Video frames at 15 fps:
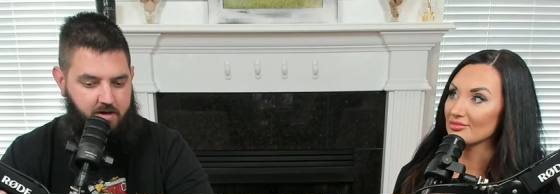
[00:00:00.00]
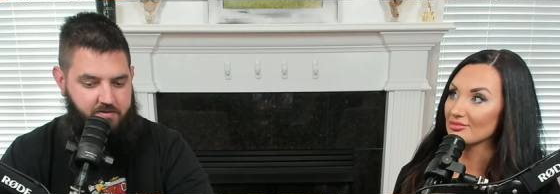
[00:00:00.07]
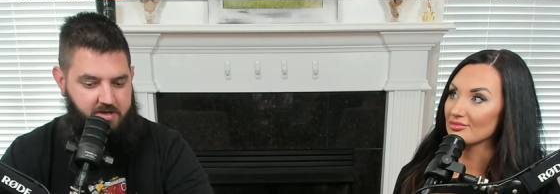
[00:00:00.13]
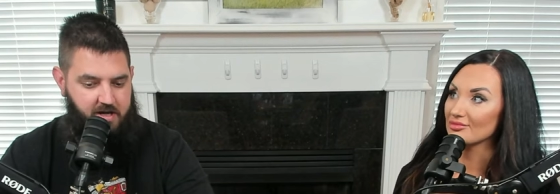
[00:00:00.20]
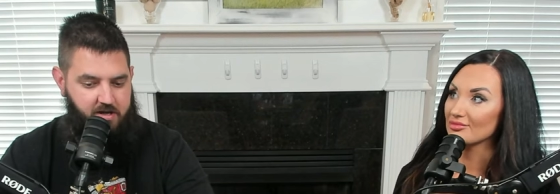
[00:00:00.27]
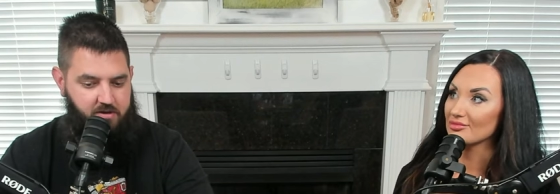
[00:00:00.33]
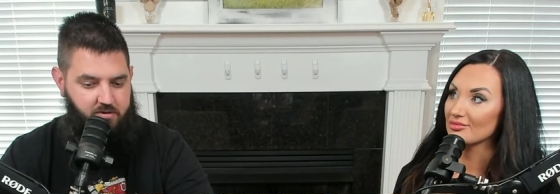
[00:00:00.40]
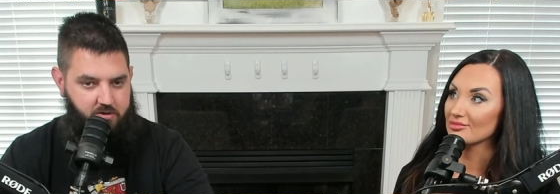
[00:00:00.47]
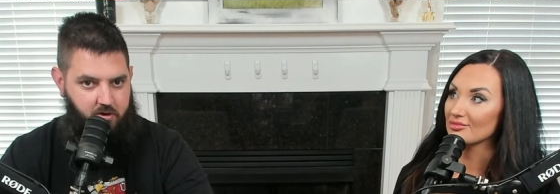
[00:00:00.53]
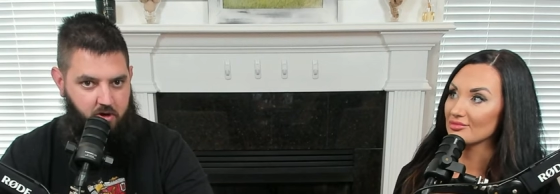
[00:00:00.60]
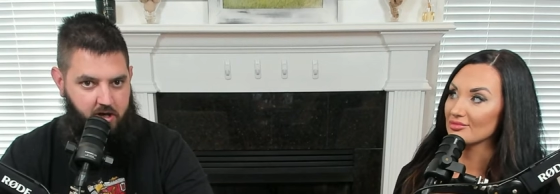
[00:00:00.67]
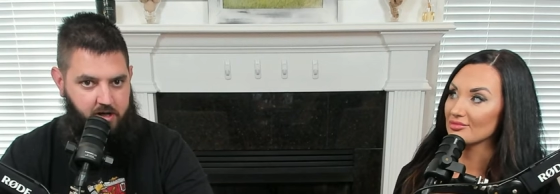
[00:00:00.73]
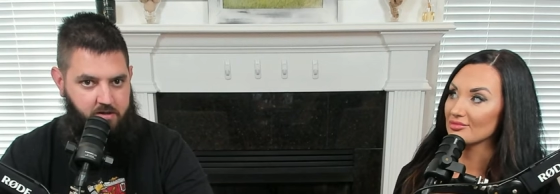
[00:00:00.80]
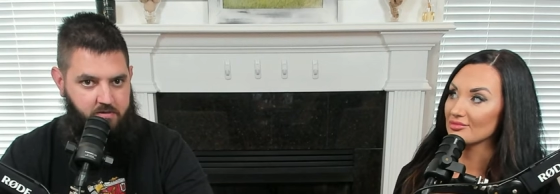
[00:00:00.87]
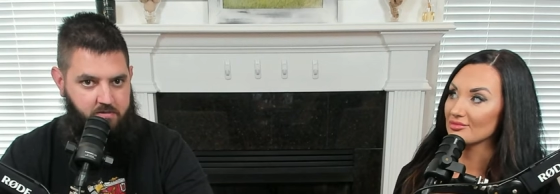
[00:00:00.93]
Speaker 1: Daniel
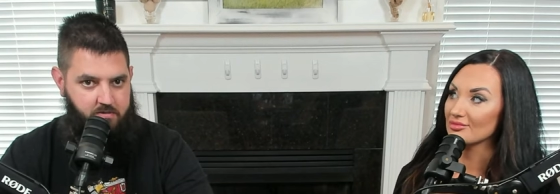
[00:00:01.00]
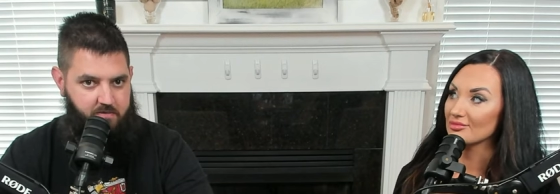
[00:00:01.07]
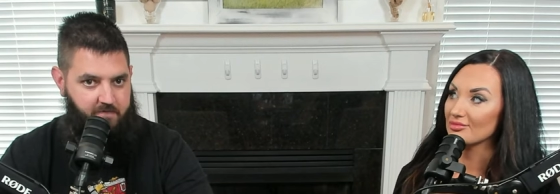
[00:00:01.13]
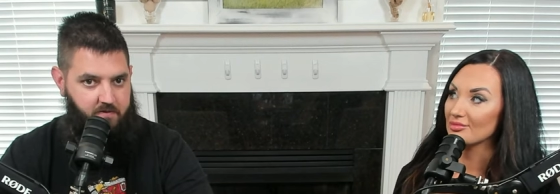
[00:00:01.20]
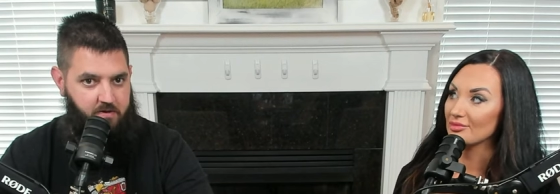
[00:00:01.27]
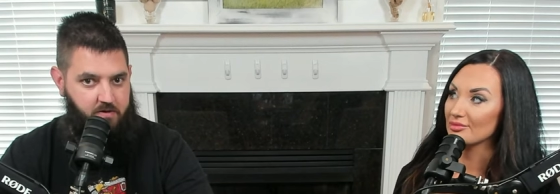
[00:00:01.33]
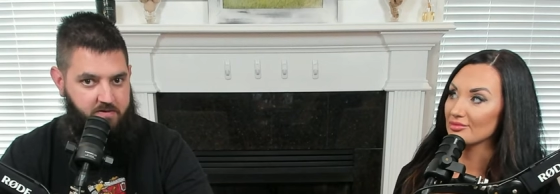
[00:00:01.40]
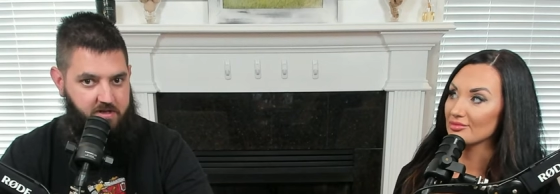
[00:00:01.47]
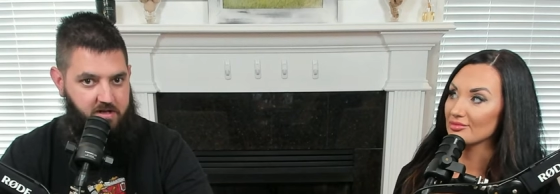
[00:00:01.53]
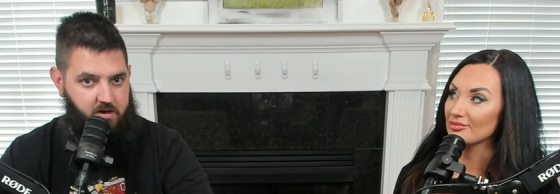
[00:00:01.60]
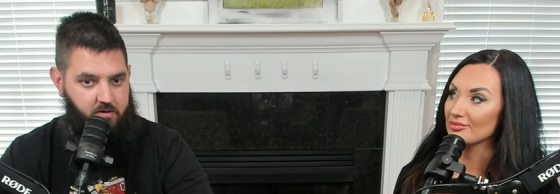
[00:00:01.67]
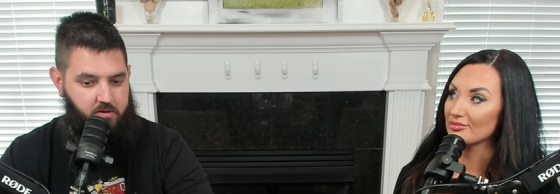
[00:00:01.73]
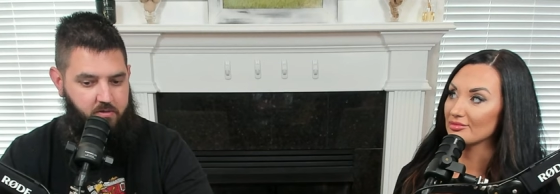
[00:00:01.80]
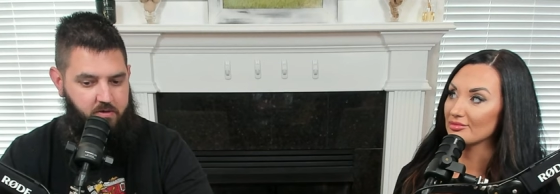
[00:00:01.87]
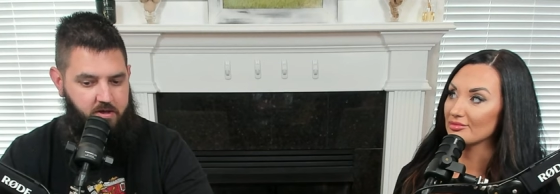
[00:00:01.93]
Green, for those that don't
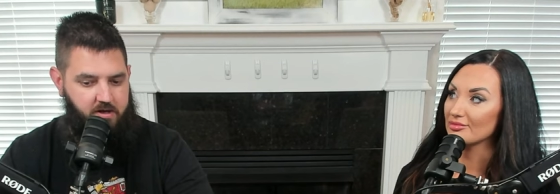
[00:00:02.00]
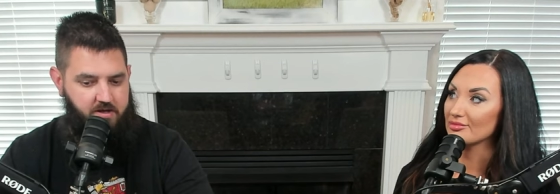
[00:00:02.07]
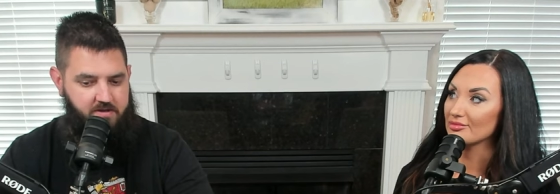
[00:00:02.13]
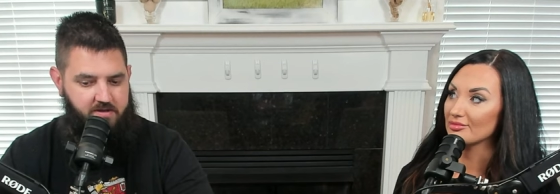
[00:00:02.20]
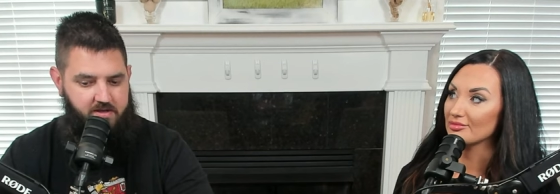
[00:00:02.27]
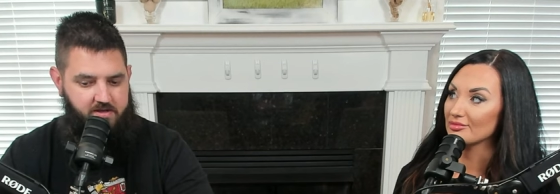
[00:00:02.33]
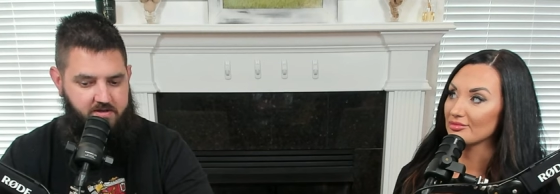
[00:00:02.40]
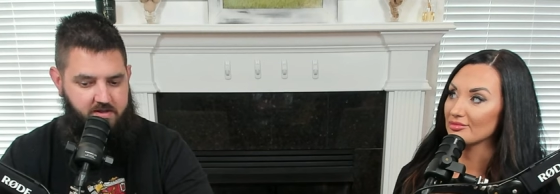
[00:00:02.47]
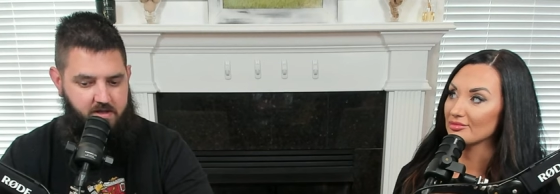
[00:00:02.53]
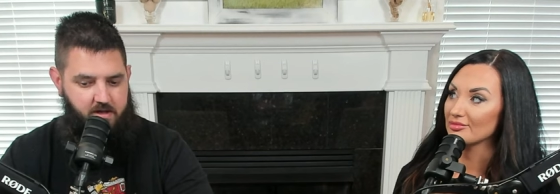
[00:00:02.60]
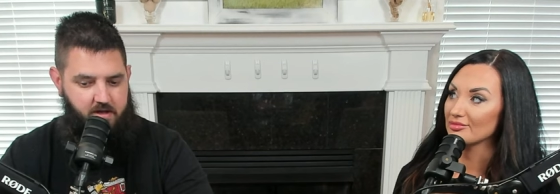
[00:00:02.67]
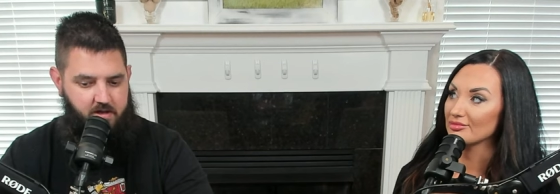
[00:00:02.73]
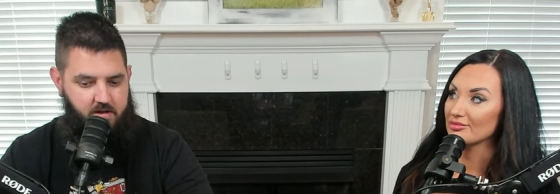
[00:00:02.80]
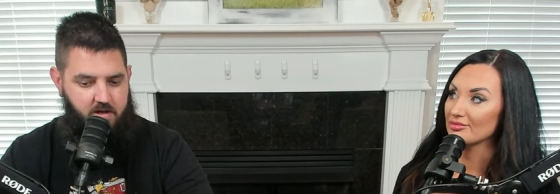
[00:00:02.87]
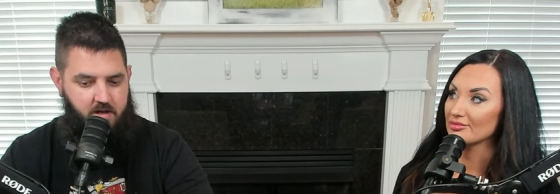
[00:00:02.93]
know who that is, is
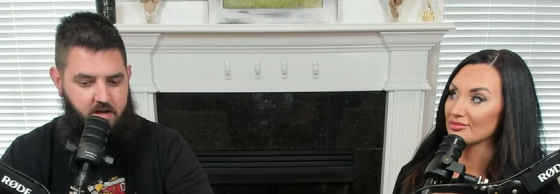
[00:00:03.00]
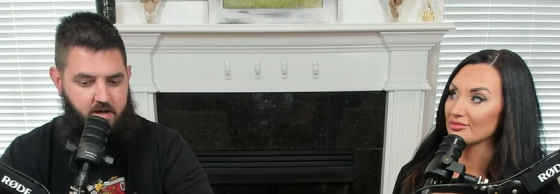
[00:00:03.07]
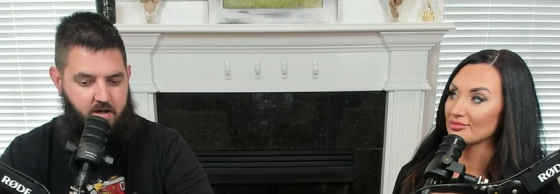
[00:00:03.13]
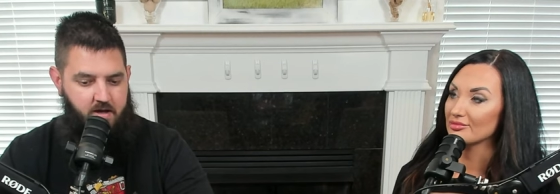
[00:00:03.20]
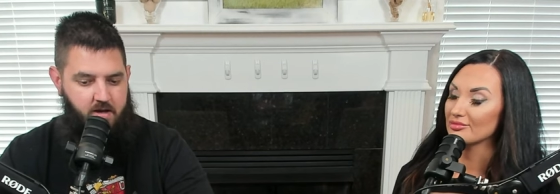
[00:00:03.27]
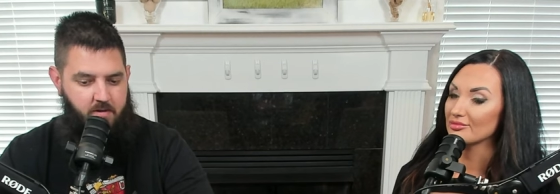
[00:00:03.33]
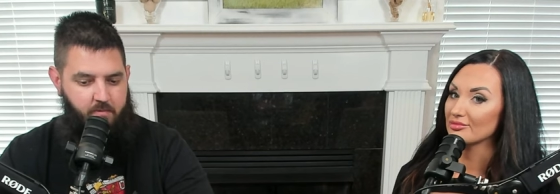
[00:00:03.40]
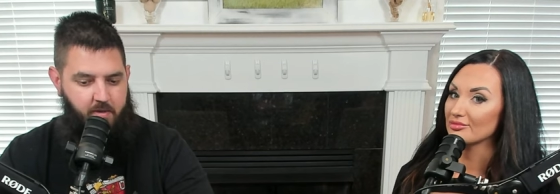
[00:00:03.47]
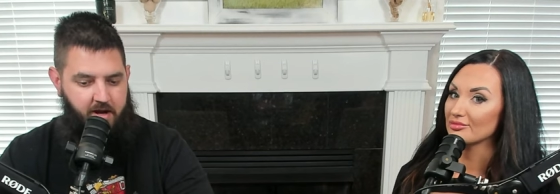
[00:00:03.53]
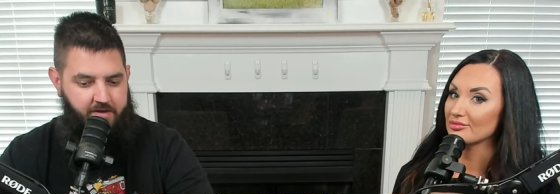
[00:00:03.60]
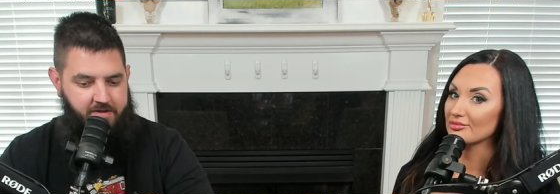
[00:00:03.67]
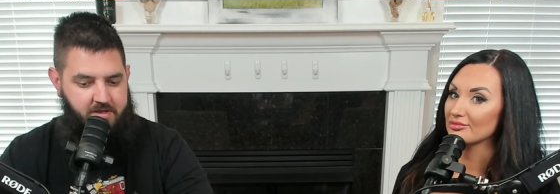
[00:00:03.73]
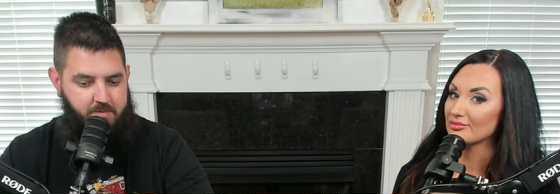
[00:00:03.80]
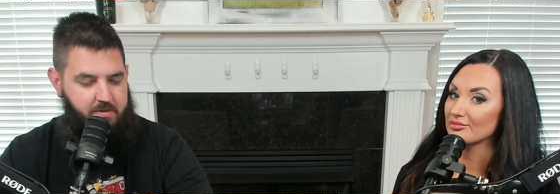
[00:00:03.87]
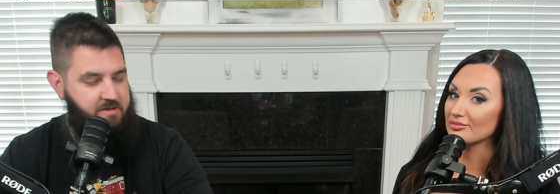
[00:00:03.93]
the man
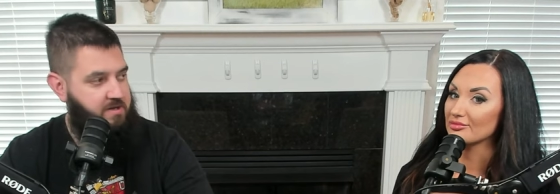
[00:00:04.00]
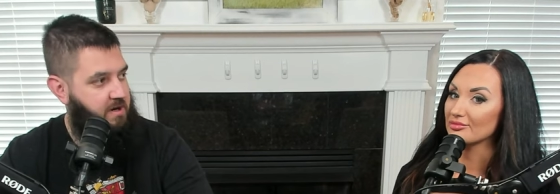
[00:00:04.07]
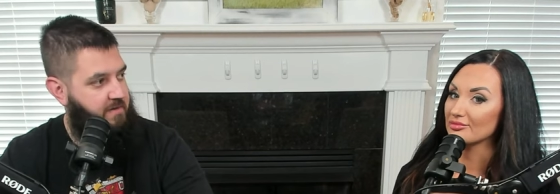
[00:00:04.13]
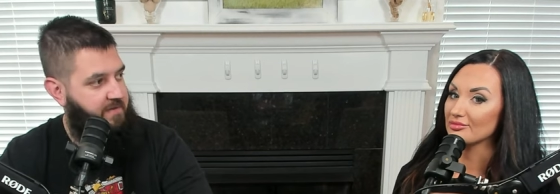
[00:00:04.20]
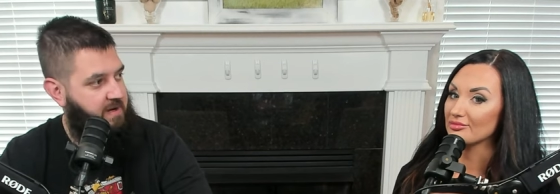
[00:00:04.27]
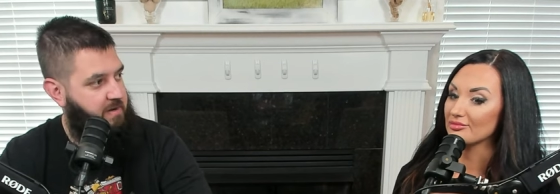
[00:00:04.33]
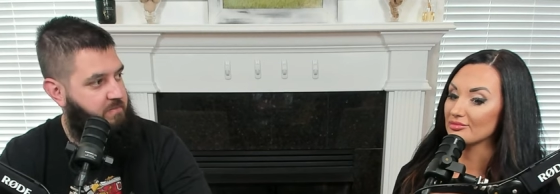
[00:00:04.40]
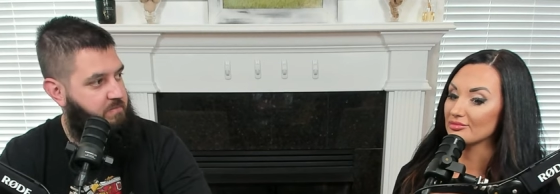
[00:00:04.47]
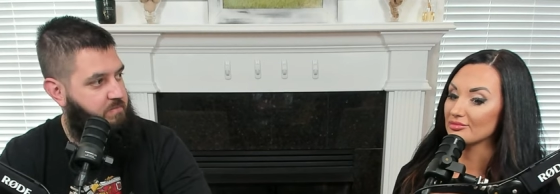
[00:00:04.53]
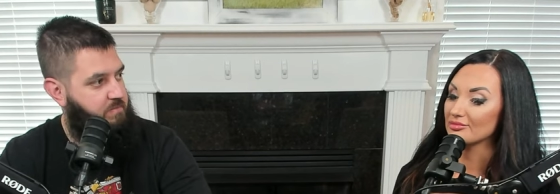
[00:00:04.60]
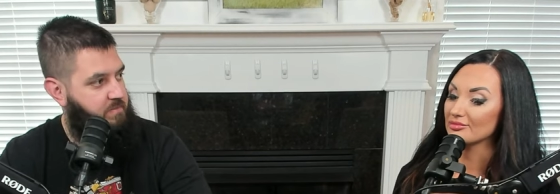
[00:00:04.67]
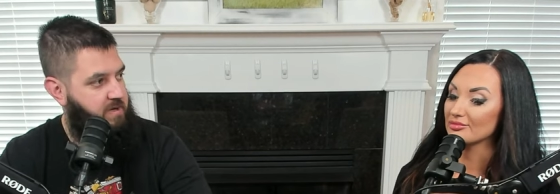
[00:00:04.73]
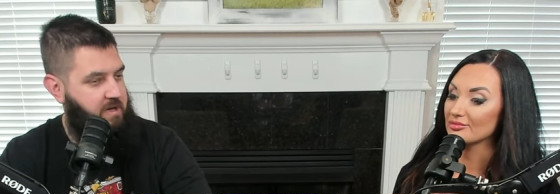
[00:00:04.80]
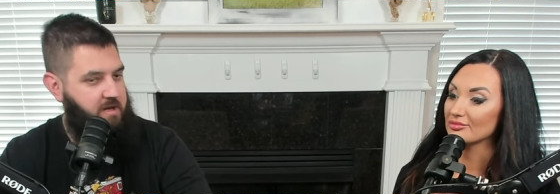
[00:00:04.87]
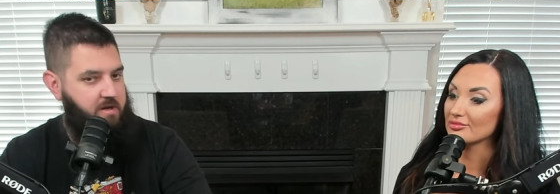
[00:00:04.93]
that's been serving in, in